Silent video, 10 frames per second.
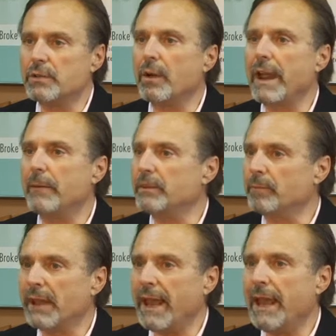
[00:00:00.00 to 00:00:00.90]
we're able to
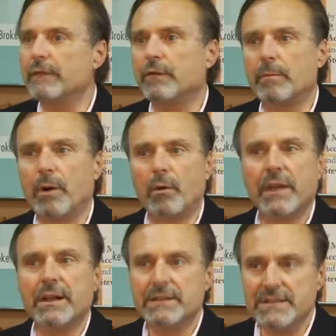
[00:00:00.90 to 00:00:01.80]
plan for both
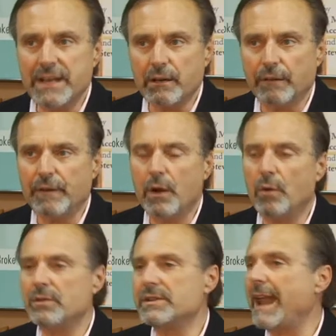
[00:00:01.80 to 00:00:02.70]
single
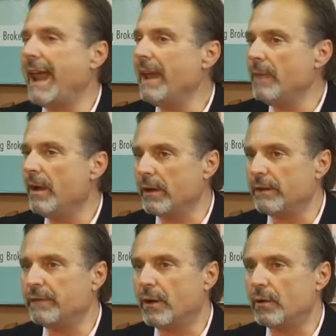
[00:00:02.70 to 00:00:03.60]
folks and married
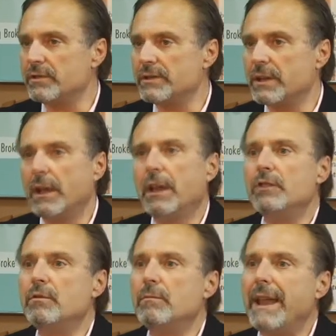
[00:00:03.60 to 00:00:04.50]
folks
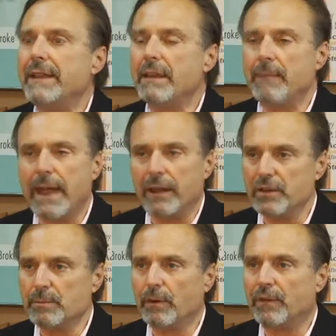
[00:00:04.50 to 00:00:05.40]
to make them
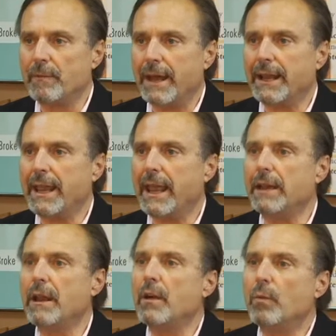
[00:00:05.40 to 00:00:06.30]
eligible for
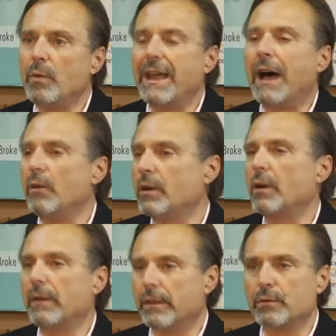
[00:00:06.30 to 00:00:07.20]
Medicaid without
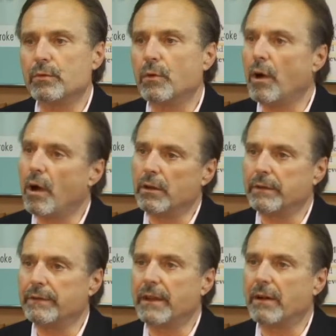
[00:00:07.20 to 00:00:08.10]
going through all
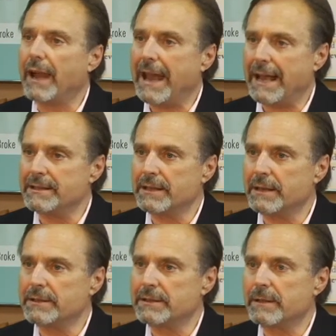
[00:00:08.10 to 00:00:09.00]
of their
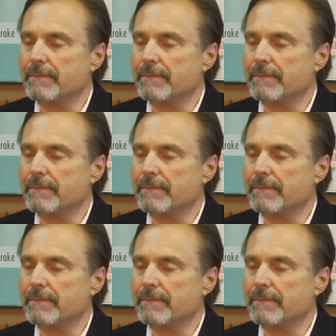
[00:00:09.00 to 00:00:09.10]
assets.